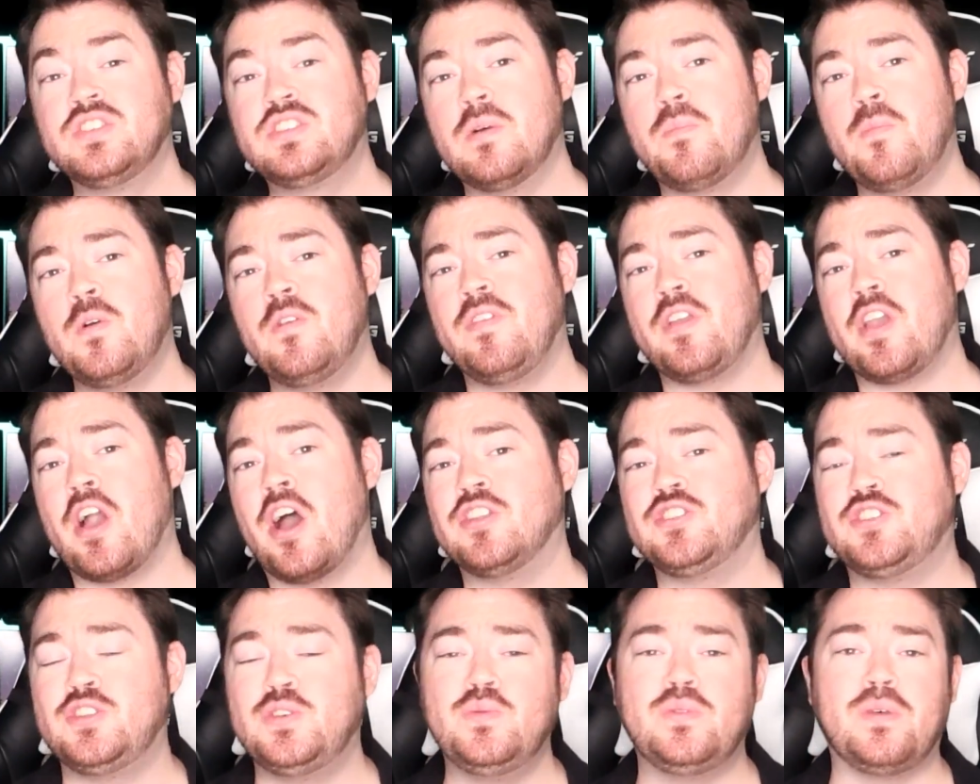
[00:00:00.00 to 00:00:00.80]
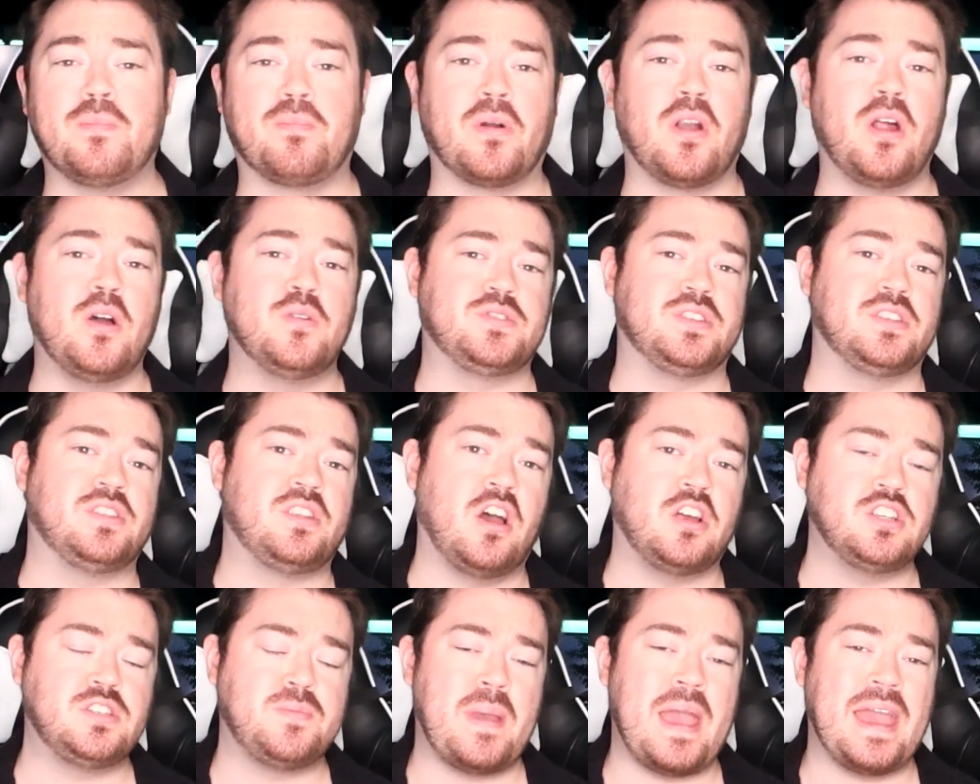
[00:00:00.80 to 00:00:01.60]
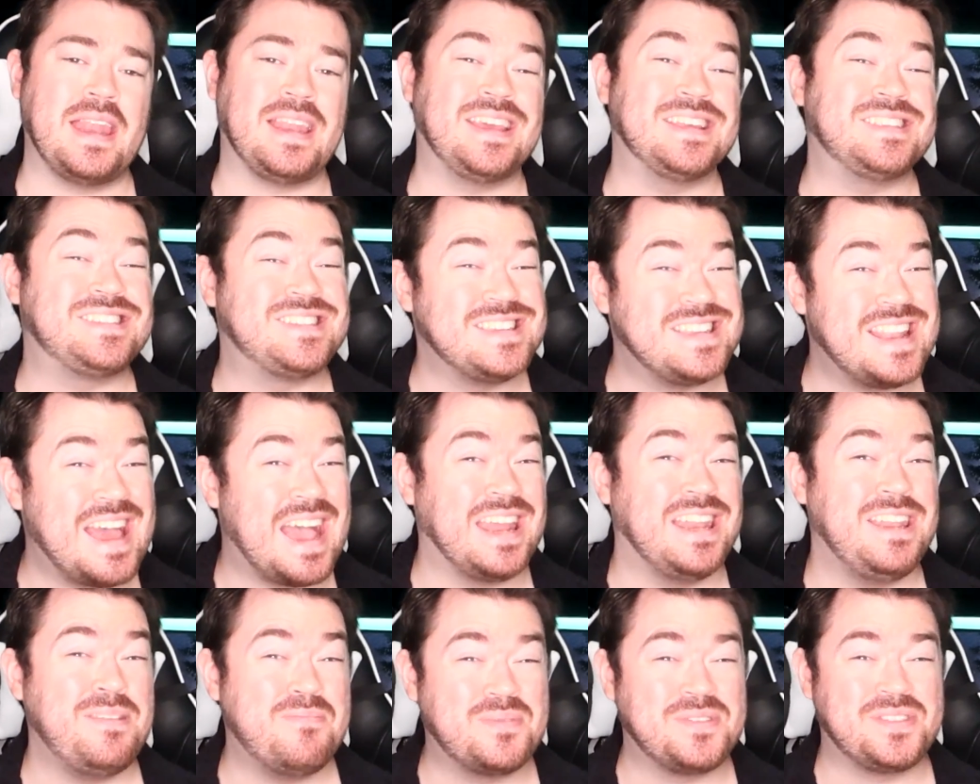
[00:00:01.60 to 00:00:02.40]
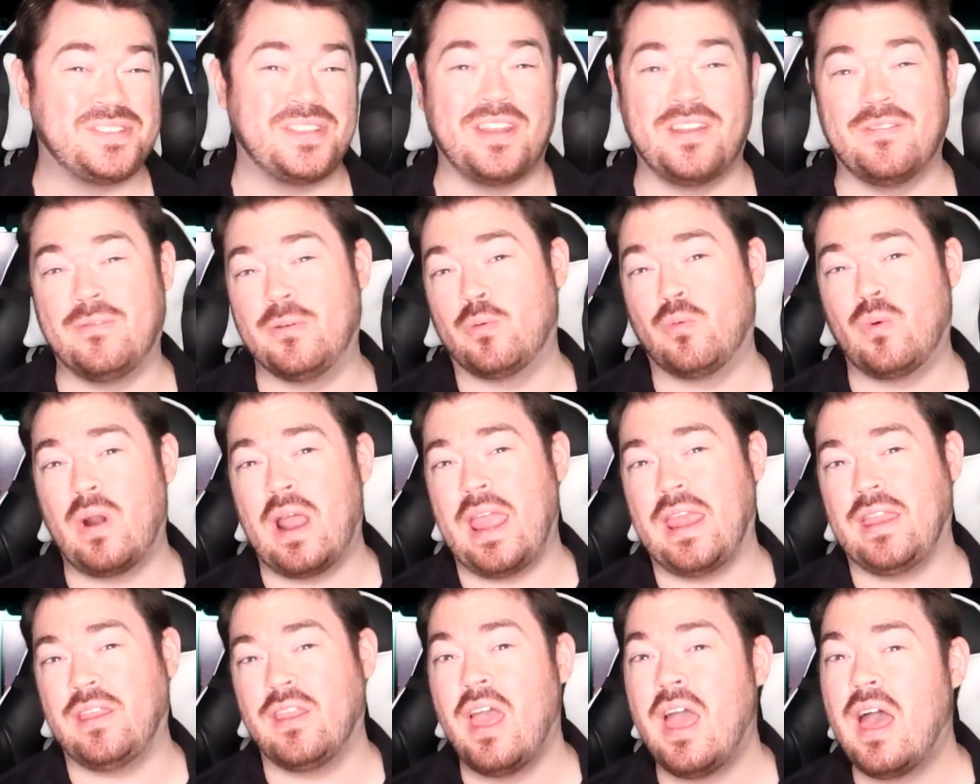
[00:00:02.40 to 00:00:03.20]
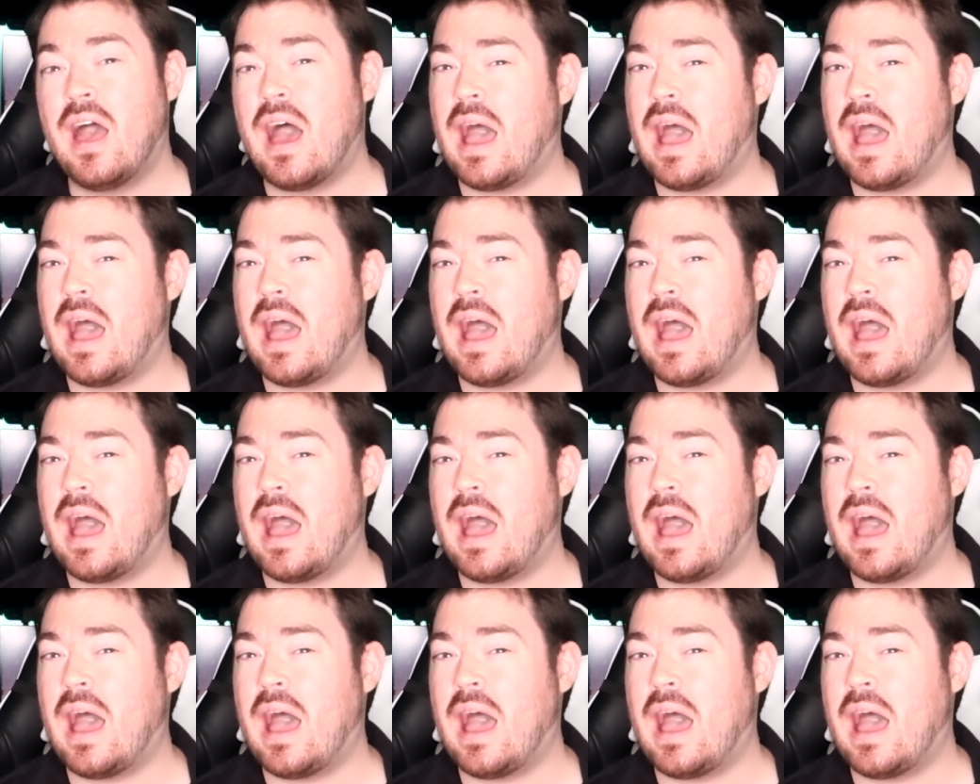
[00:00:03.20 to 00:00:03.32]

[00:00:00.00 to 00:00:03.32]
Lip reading: So moving on to the pros, the touchpad gets 90% of it right.